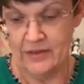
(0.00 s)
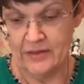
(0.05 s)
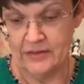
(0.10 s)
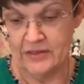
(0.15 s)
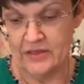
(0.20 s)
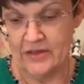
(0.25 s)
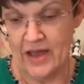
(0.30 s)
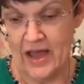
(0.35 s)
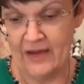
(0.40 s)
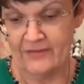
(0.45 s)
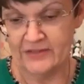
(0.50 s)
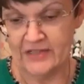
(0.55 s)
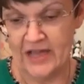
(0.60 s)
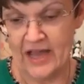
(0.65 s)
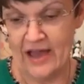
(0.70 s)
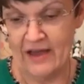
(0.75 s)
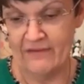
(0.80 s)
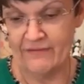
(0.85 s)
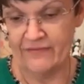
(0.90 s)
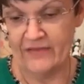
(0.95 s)
you have to
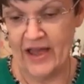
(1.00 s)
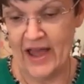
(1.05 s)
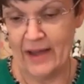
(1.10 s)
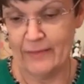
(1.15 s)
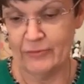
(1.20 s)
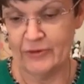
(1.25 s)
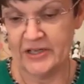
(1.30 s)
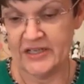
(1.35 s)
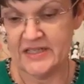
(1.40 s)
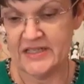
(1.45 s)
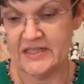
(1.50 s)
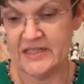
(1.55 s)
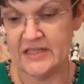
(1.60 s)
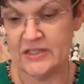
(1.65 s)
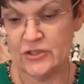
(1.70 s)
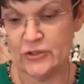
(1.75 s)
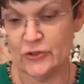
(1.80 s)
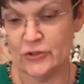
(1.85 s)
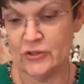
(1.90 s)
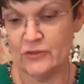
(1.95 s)
have fabric
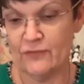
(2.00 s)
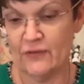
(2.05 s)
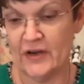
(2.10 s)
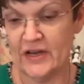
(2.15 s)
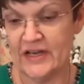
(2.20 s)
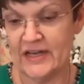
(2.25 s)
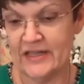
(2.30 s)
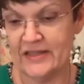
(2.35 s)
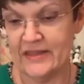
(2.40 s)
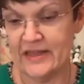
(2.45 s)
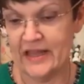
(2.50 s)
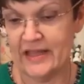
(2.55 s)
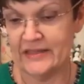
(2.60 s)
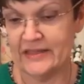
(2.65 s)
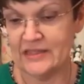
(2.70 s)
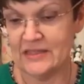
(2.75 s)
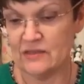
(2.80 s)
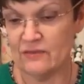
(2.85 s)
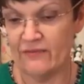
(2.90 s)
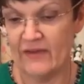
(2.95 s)
scissors for anything
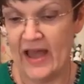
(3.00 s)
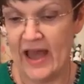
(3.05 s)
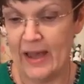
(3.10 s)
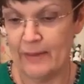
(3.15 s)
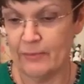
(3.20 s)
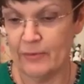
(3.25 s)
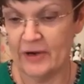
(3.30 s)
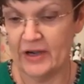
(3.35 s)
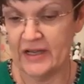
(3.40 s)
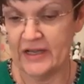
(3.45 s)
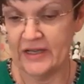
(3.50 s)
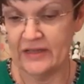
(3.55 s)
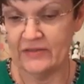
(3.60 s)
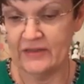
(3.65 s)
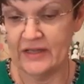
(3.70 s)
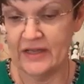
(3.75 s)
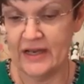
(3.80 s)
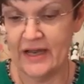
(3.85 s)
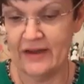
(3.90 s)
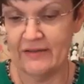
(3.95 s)
that's fabric, and
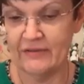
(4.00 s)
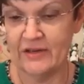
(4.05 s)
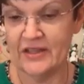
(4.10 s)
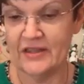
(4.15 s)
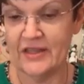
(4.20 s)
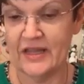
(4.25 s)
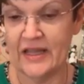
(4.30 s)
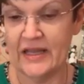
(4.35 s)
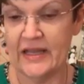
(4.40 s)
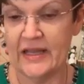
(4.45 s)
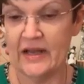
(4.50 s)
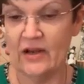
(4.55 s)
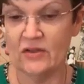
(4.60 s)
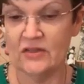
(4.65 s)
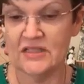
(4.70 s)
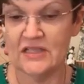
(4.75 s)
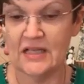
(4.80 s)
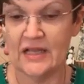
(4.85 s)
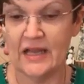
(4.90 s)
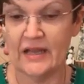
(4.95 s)
then everything
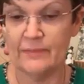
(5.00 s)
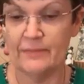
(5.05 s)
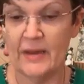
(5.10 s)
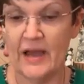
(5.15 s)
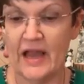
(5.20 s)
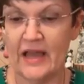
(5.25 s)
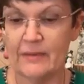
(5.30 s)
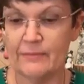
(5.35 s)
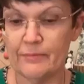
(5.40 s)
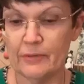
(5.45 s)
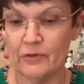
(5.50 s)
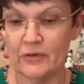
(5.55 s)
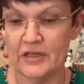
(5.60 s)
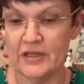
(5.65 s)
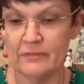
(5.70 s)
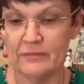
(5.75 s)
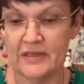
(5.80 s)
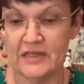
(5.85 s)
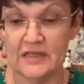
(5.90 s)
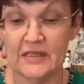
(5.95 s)
else like paper
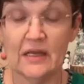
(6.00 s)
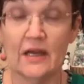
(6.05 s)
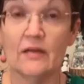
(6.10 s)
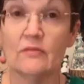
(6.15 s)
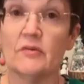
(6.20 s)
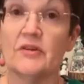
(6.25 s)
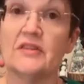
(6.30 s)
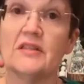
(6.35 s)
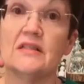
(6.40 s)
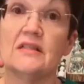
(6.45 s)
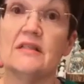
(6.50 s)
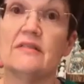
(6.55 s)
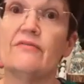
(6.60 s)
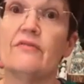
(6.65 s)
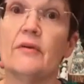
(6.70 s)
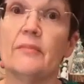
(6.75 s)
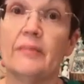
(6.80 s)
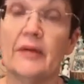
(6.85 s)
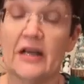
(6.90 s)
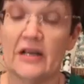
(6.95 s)
can be done with a
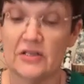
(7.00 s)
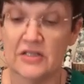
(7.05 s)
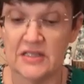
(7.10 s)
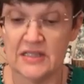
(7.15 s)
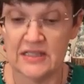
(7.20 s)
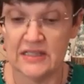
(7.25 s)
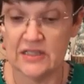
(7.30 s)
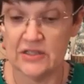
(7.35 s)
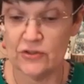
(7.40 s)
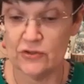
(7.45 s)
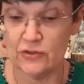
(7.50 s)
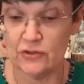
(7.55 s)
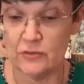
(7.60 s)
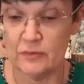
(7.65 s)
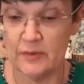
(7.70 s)
different pair of scissors.